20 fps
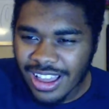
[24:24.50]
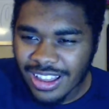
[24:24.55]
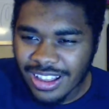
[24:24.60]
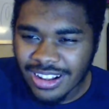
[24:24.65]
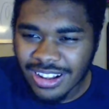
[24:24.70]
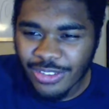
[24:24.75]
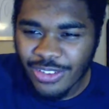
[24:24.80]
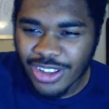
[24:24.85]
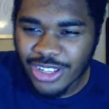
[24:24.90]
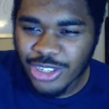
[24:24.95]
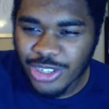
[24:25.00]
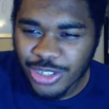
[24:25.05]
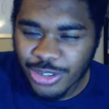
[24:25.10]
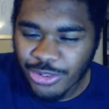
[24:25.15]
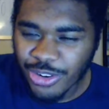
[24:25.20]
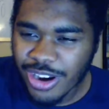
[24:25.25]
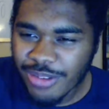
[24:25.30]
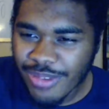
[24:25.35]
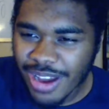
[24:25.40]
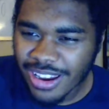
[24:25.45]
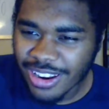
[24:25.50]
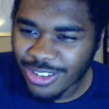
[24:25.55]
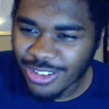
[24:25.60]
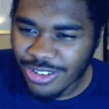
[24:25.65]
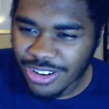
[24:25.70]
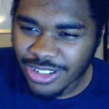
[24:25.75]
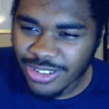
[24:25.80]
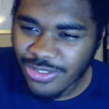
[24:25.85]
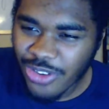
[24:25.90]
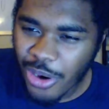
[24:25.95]
If I scream, I can
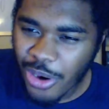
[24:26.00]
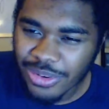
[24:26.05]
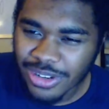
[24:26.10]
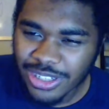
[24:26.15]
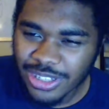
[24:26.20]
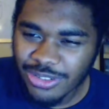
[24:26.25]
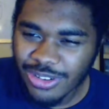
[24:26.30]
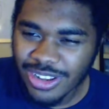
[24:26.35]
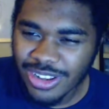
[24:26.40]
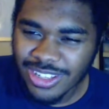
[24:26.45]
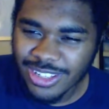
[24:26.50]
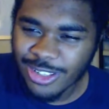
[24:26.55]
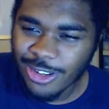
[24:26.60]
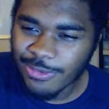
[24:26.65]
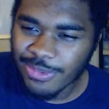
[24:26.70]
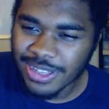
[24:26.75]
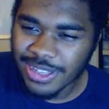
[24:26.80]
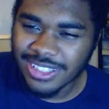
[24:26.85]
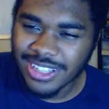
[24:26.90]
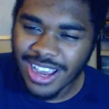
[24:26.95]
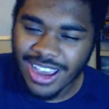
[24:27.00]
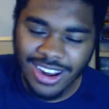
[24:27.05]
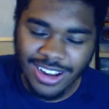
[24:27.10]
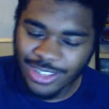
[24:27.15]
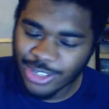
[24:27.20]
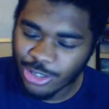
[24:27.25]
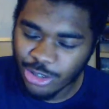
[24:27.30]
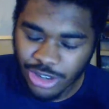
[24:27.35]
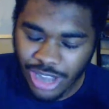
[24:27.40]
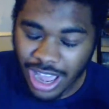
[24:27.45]
transform into a Super
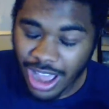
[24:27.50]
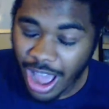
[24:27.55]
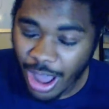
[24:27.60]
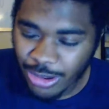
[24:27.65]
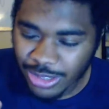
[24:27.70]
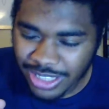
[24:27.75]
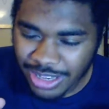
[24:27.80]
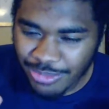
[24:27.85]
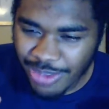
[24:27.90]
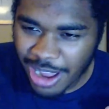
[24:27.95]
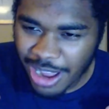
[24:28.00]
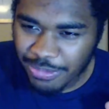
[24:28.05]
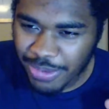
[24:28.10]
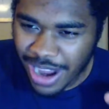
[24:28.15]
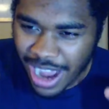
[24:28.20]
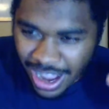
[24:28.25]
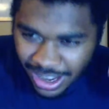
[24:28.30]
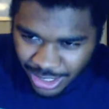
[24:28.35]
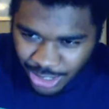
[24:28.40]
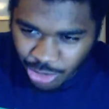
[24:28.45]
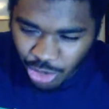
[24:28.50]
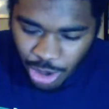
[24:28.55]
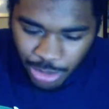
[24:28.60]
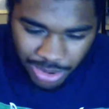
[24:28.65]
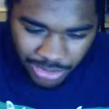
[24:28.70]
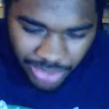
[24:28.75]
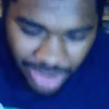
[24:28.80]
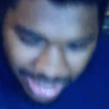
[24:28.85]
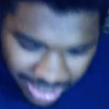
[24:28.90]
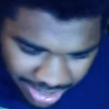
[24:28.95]
Saiyan. I was in my park
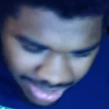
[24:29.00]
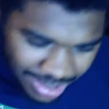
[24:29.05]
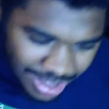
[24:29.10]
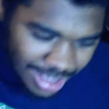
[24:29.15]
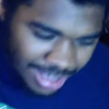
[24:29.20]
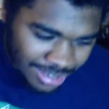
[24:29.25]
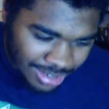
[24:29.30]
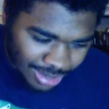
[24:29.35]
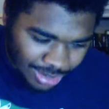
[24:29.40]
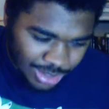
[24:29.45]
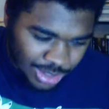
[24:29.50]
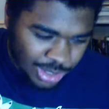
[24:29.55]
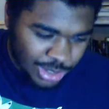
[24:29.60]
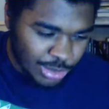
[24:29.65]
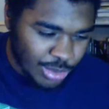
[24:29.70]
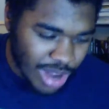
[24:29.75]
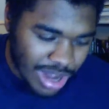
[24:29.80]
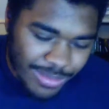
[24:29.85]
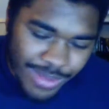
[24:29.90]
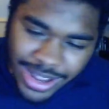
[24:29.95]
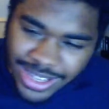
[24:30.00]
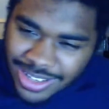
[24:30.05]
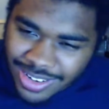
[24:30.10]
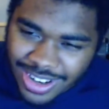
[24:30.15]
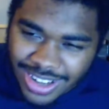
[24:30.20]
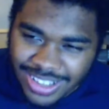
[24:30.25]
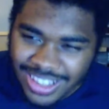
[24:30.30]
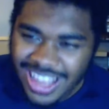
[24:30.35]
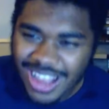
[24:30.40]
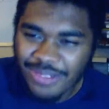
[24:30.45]
screaming for like, 20 minutes. I was
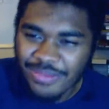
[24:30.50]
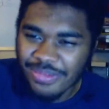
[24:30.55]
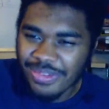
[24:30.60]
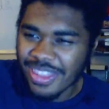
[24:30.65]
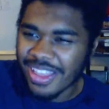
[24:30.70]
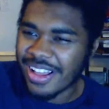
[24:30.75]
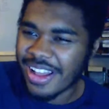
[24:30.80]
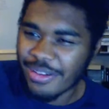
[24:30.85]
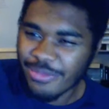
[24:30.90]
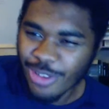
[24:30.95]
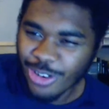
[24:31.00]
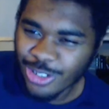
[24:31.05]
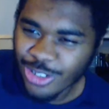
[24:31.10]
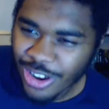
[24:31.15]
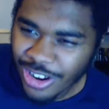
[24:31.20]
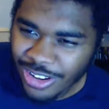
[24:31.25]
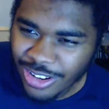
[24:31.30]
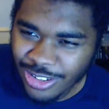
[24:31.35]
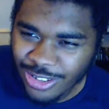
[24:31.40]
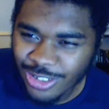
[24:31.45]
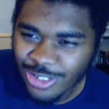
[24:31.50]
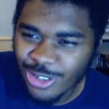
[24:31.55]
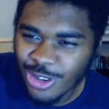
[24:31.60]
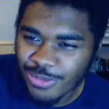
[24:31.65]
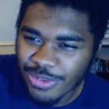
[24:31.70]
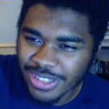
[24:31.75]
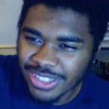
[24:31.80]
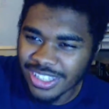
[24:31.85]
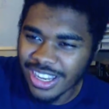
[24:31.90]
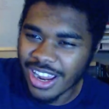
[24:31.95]
like, damn, I'm not turning into a
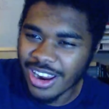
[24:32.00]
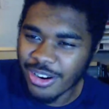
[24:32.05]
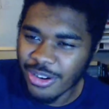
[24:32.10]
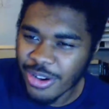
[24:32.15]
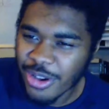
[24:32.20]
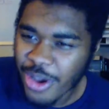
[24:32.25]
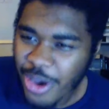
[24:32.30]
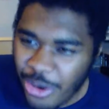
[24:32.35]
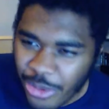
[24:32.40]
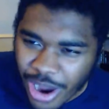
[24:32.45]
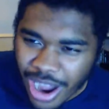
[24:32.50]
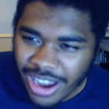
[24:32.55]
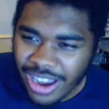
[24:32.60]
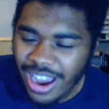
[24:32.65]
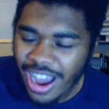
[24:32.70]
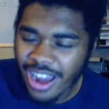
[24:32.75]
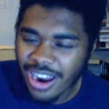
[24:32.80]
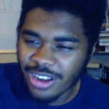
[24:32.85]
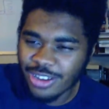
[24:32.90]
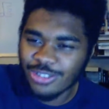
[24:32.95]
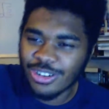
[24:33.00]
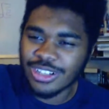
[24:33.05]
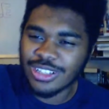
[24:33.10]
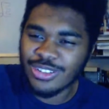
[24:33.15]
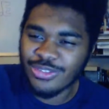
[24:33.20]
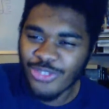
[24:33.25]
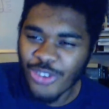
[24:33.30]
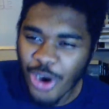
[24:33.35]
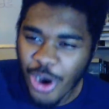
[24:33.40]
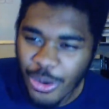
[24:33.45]
Super Saiyan. Why can't I
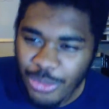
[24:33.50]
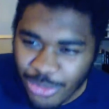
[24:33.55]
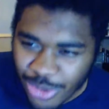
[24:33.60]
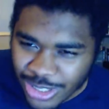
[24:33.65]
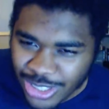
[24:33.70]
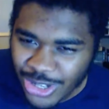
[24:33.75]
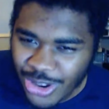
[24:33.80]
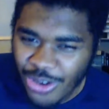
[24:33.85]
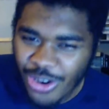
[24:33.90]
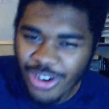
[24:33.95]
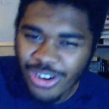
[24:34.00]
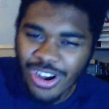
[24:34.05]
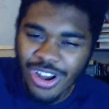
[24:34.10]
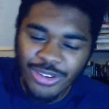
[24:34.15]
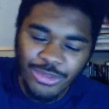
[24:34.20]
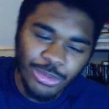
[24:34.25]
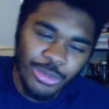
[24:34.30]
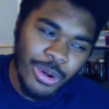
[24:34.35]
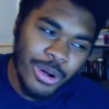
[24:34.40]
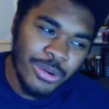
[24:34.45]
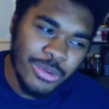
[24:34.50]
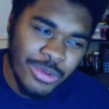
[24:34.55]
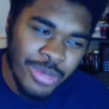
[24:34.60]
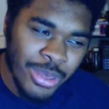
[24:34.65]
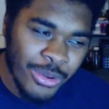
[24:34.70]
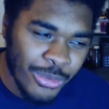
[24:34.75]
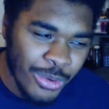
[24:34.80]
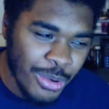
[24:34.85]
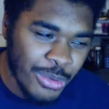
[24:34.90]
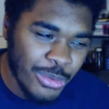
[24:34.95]
transform? What's going on?
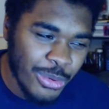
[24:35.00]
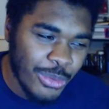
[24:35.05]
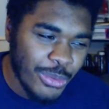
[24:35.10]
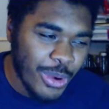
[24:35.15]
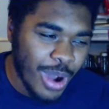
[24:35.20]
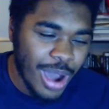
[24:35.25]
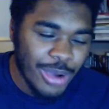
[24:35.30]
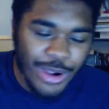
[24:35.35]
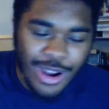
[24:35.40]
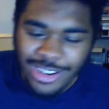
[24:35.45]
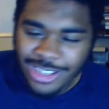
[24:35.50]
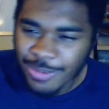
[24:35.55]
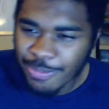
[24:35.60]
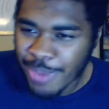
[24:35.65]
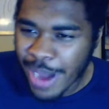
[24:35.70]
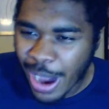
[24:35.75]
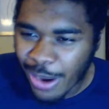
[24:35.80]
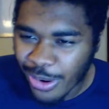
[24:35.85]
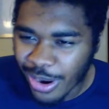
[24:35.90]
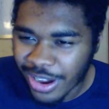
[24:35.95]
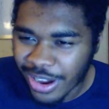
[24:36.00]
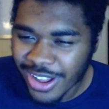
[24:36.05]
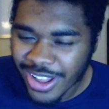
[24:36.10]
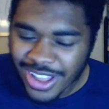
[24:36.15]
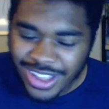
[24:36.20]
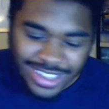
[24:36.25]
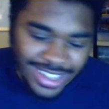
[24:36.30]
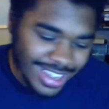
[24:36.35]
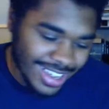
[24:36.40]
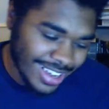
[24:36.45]
Where is the power?
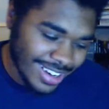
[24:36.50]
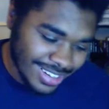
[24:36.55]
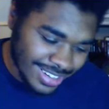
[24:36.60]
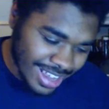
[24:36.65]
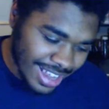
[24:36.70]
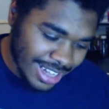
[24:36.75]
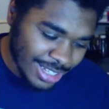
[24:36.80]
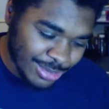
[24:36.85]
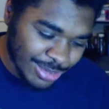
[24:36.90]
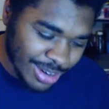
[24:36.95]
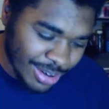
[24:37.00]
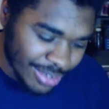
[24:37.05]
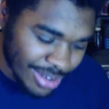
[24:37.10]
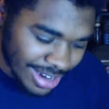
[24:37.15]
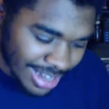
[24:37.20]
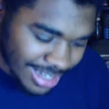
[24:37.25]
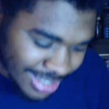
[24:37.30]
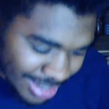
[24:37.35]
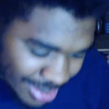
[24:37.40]
And that's when I realized,